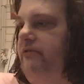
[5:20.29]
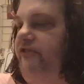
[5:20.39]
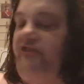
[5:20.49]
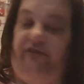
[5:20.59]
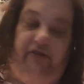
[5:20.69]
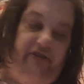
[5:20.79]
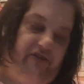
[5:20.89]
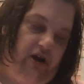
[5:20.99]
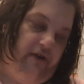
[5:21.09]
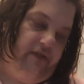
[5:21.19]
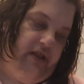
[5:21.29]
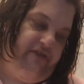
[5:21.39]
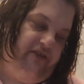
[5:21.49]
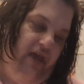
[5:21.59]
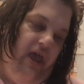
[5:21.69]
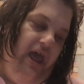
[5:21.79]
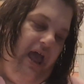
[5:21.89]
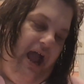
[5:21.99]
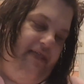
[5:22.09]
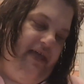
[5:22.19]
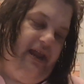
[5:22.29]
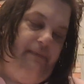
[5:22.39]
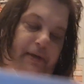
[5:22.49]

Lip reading: coverless, and then I